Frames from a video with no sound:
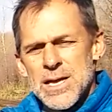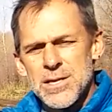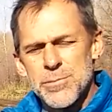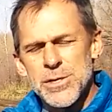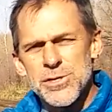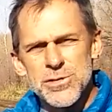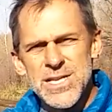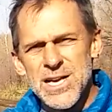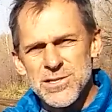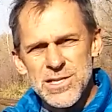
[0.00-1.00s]
and the
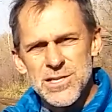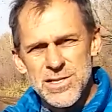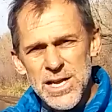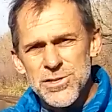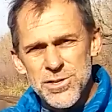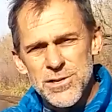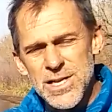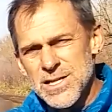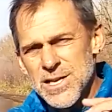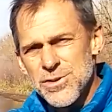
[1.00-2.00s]
commissioners actually
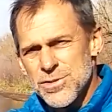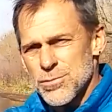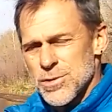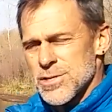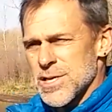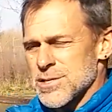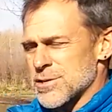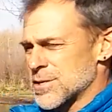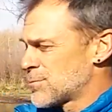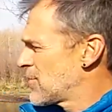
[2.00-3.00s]
censored, and they used the word
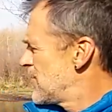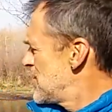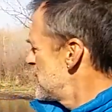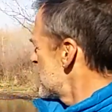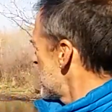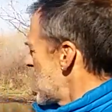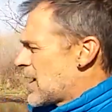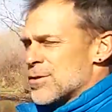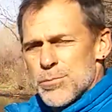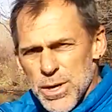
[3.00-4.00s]
censored, and refused to
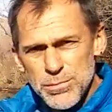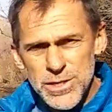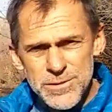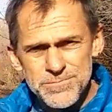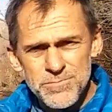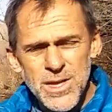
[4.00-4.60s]
allow the public